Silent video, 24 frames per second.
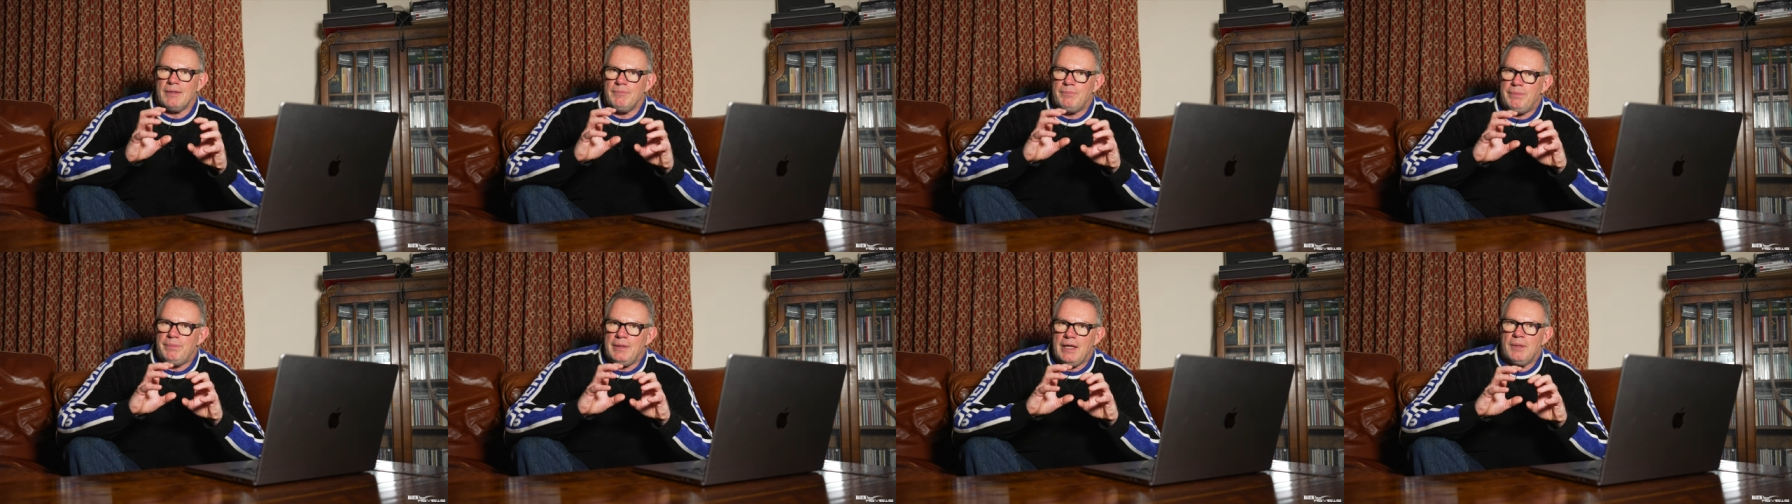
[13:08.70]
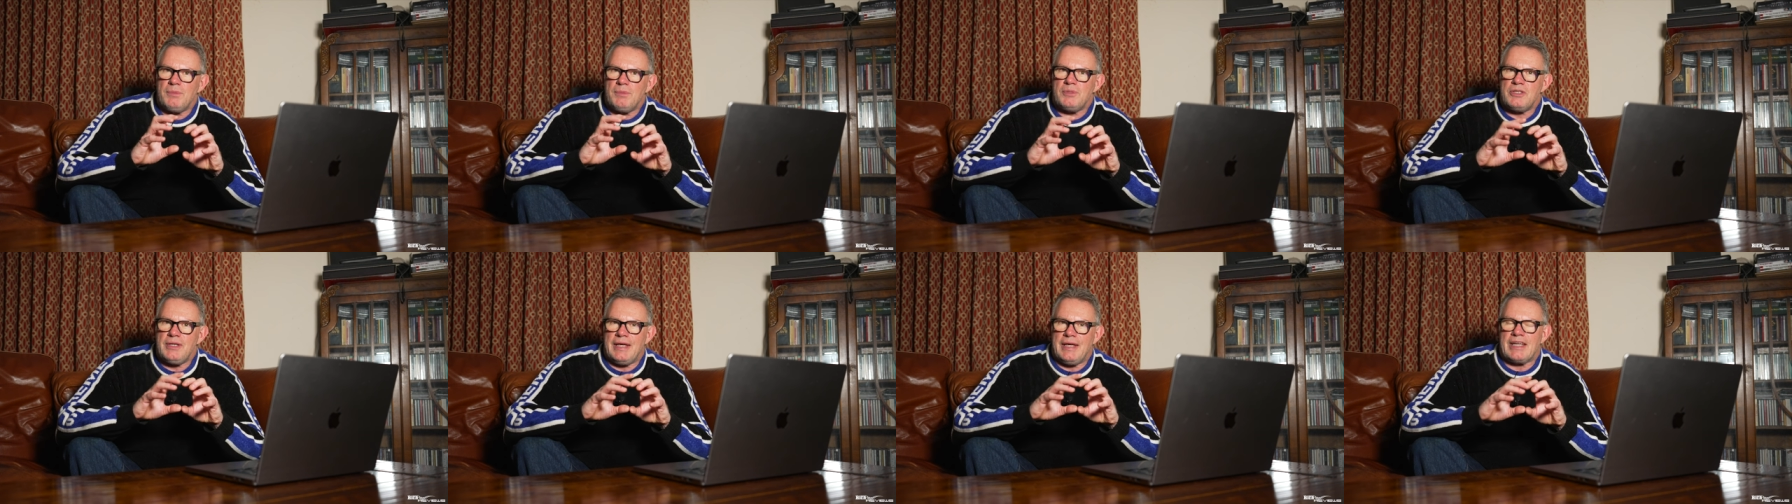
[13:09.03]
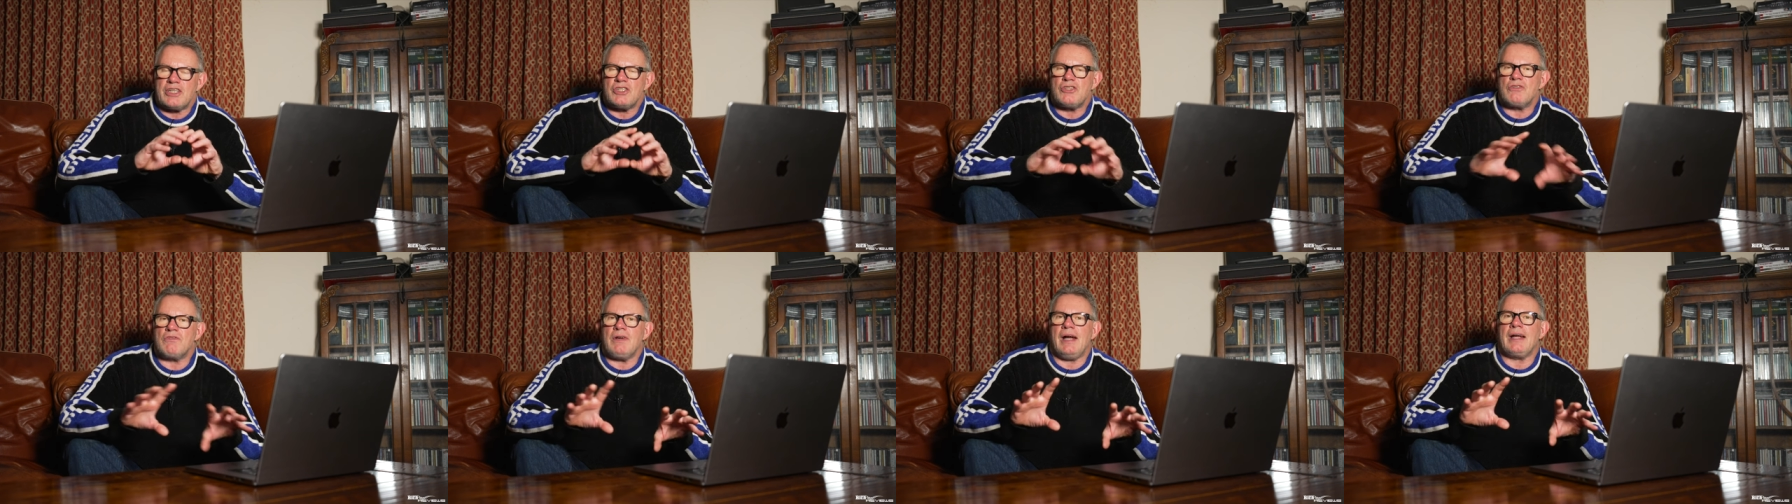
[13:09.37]
be able to
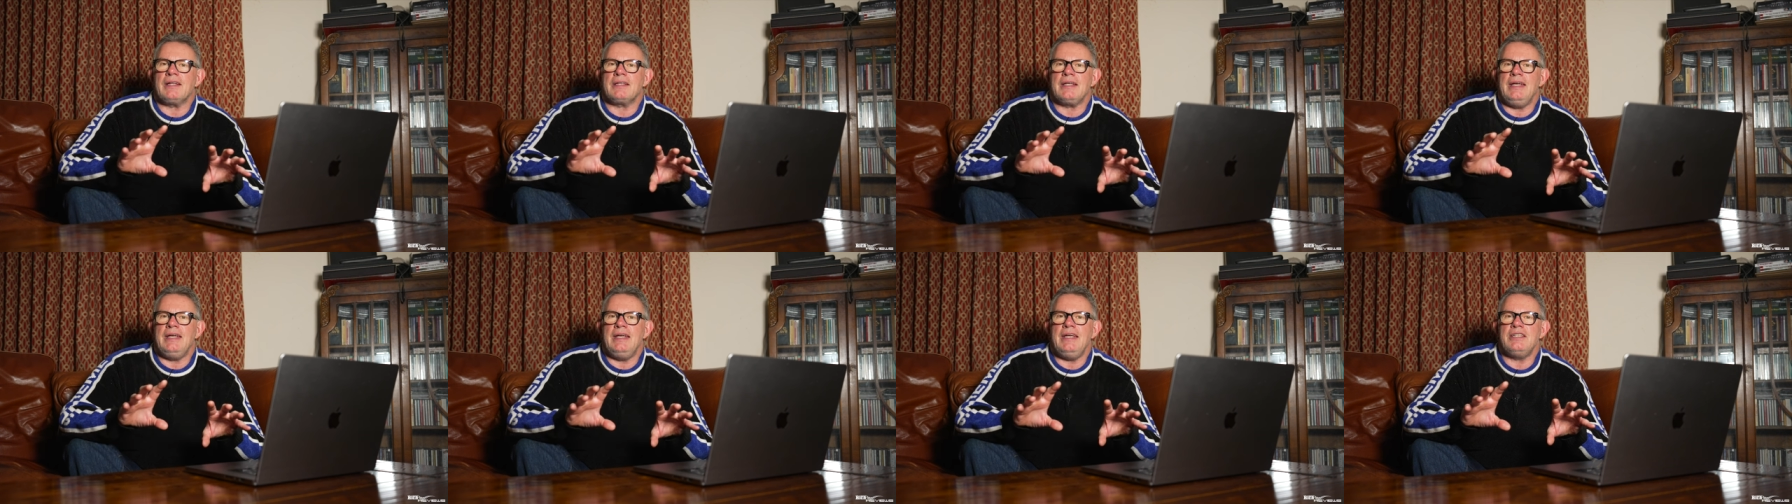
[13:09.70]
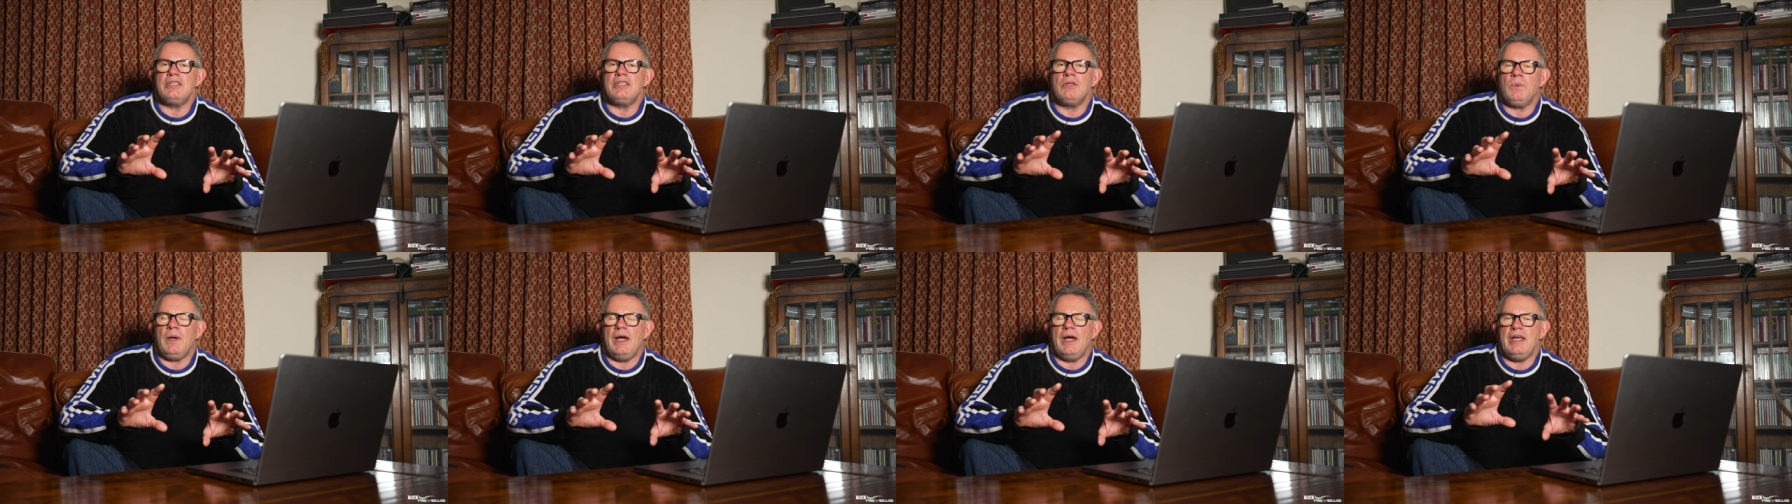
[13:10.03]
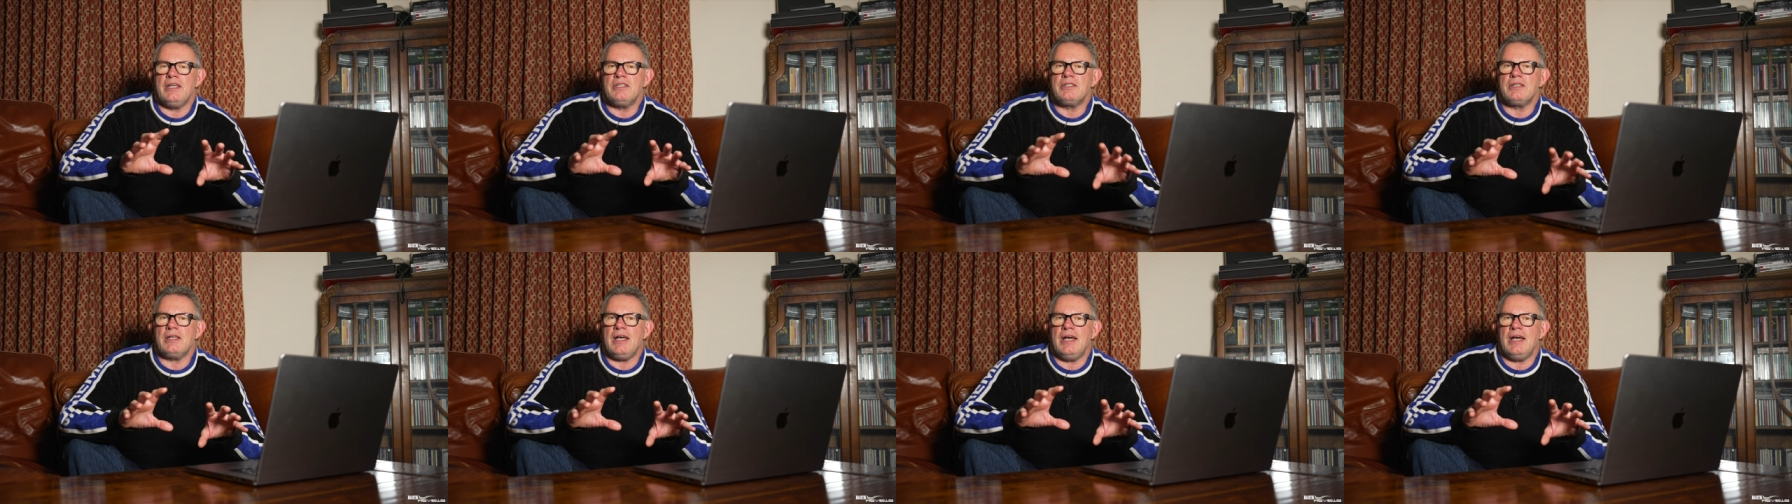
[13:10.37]
extract the heat away as,